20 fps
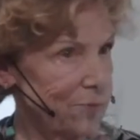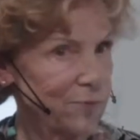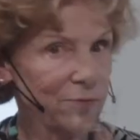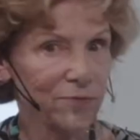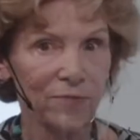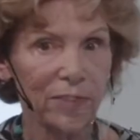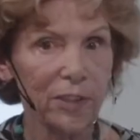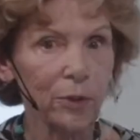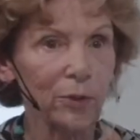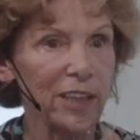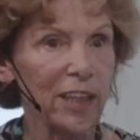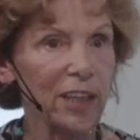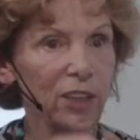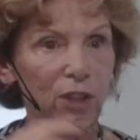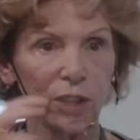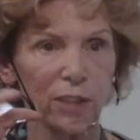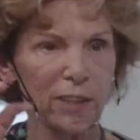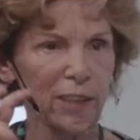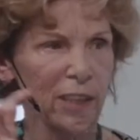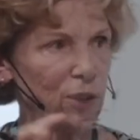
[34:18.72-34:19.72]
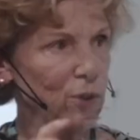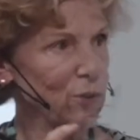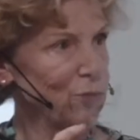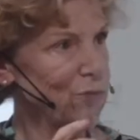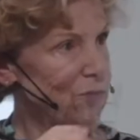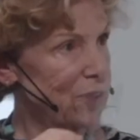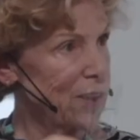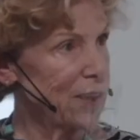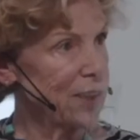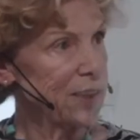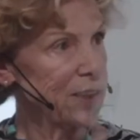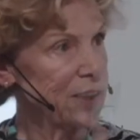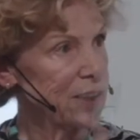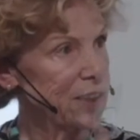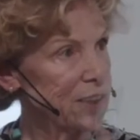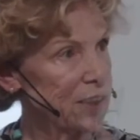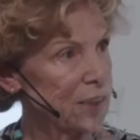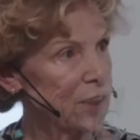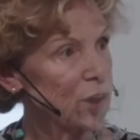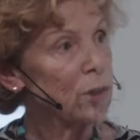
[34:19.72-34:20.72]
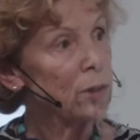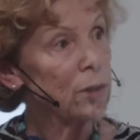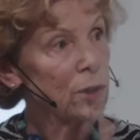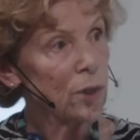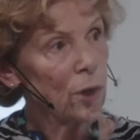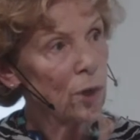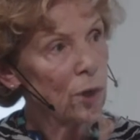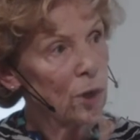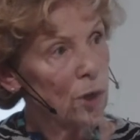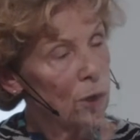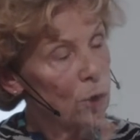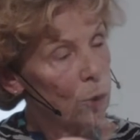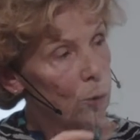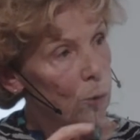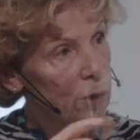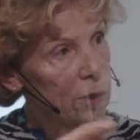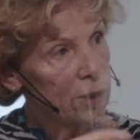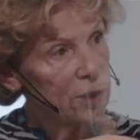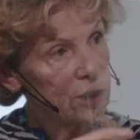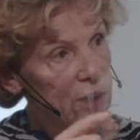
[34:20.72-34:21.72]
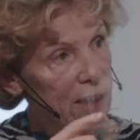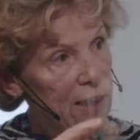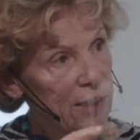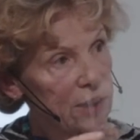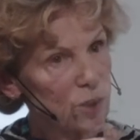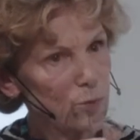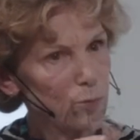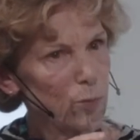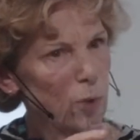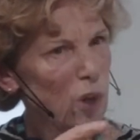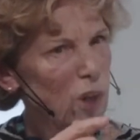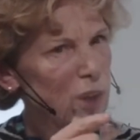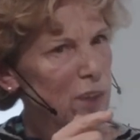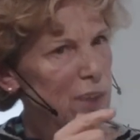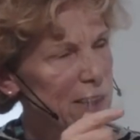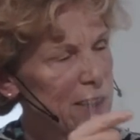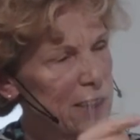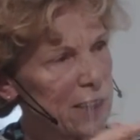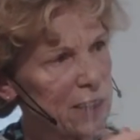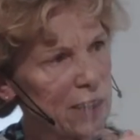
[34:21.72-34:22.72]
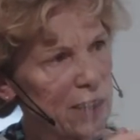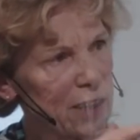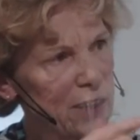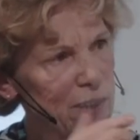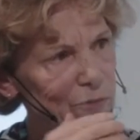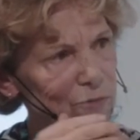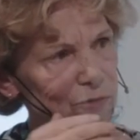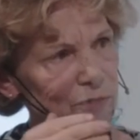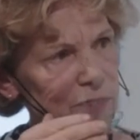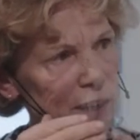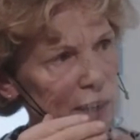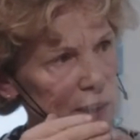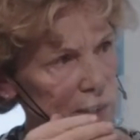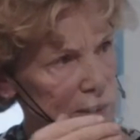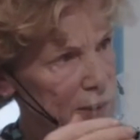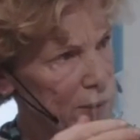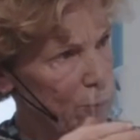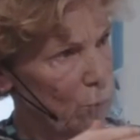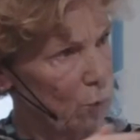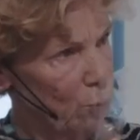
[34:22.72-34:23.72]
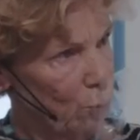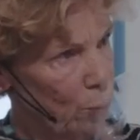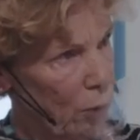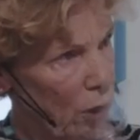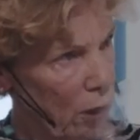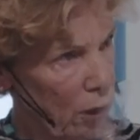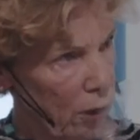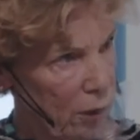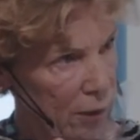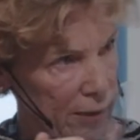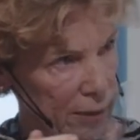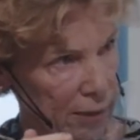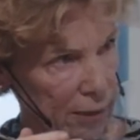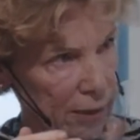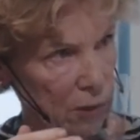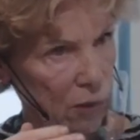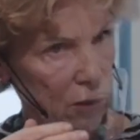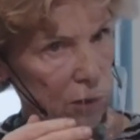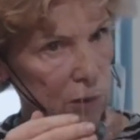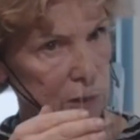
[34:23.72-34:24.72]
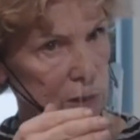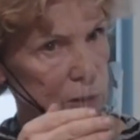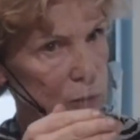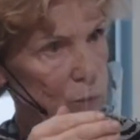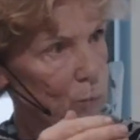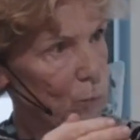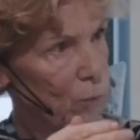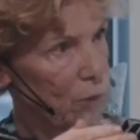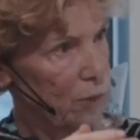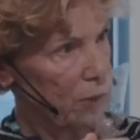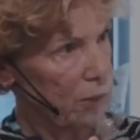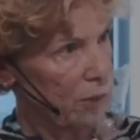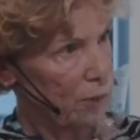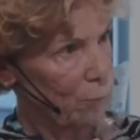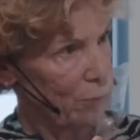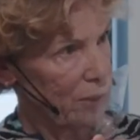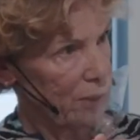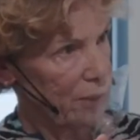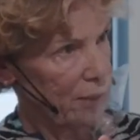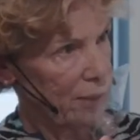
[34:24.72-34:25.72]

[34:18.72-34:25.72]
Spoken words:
variation that you find in Jackson Pollock, and in fact, Pollock also works with